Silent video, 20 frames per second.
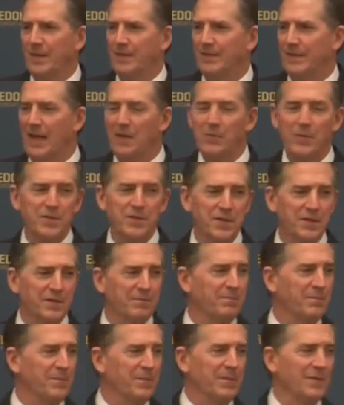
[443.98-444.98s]
That was
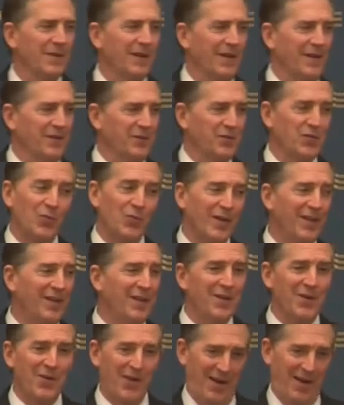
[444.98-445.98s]
a
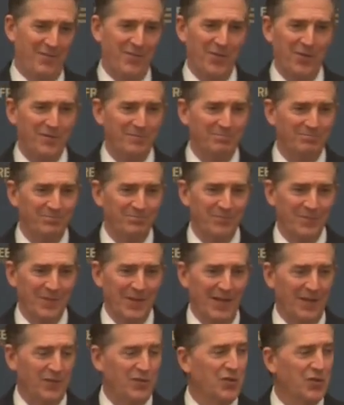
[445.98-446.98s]
20-year effort
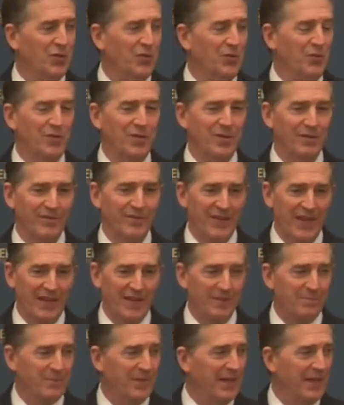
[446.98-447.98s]
to
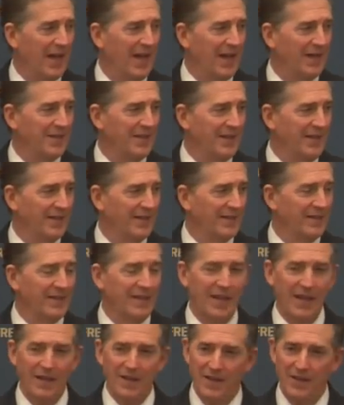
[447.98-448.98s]
develop the
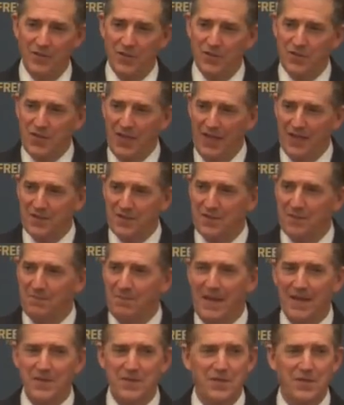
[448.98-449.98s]
idea and to test the
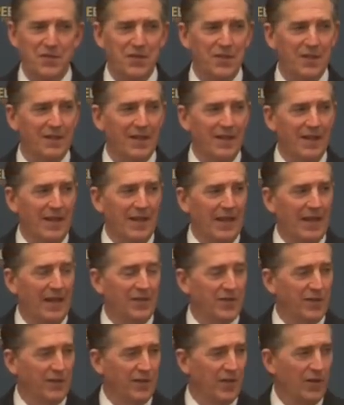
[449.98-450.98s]
messaging
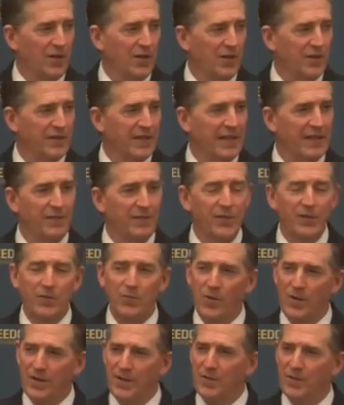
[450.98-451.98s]
and to learn that if you
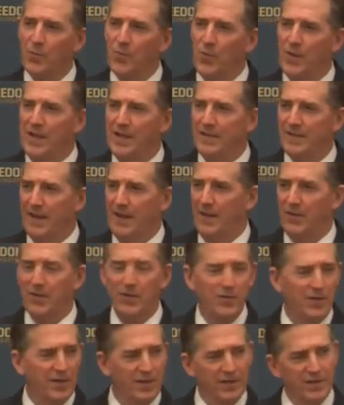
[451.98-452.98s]
wanted to win there,
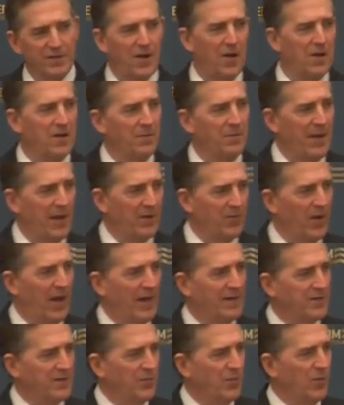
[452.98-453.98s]
you didn't talk about
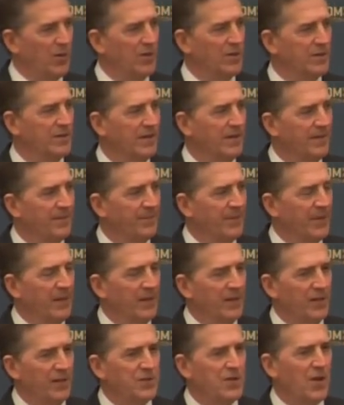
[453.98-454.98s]
right to work.
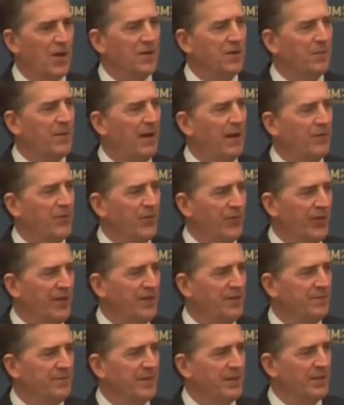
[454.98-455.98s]
You talked about
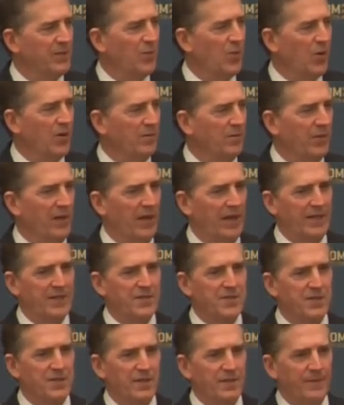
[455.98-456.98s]
freedom in the
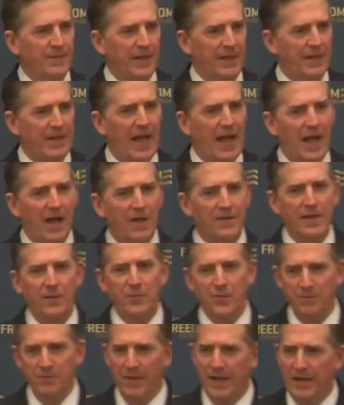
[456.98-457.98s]
workplace and how
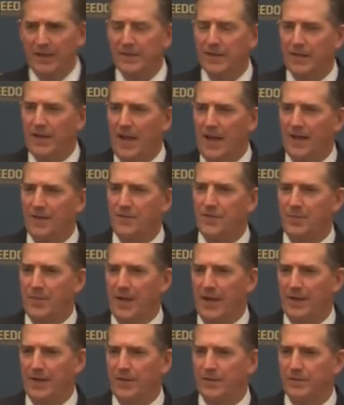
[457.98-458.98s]
that would make the life
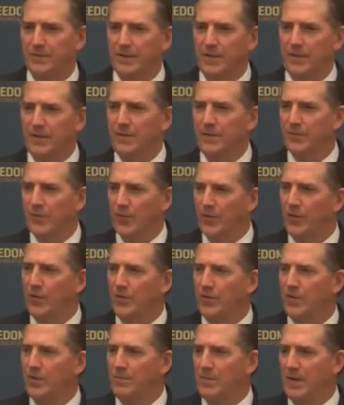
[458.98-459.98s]
better for
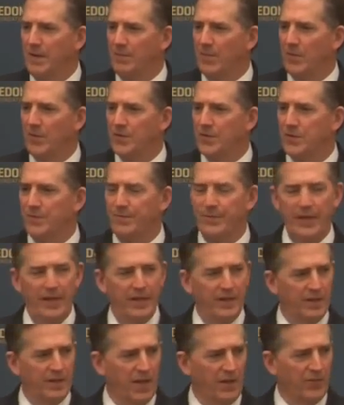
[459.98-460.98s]
union members
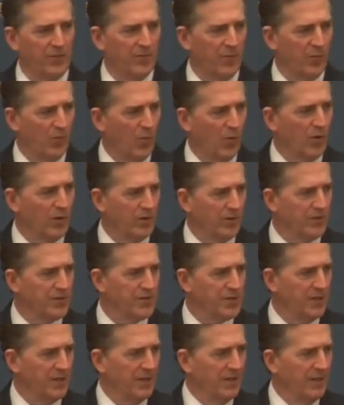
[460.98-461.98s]
and government
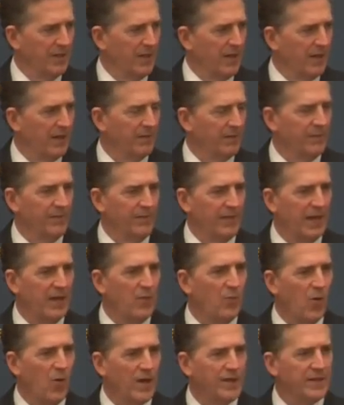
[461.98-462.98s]
workers.
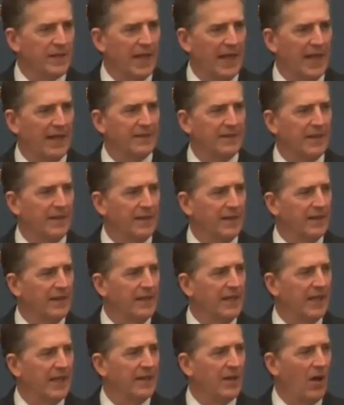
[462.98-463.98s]
They won that, and
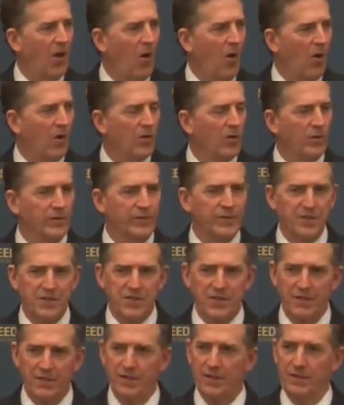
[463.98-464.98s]
again, all over
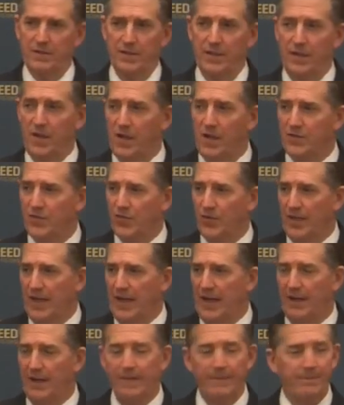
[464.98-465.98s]
the country
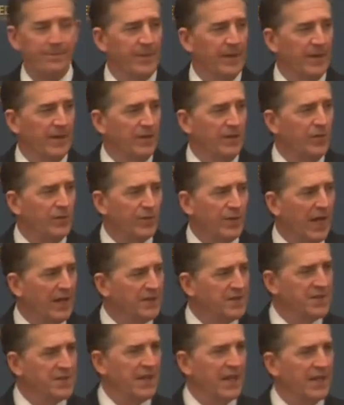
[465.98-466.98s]
now, you've got
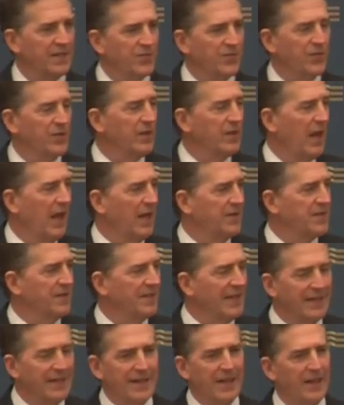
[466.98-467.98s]
states
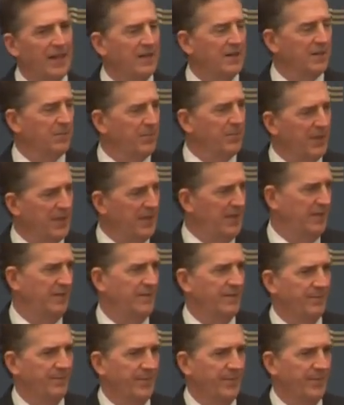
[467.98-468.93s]
realizing they can't compete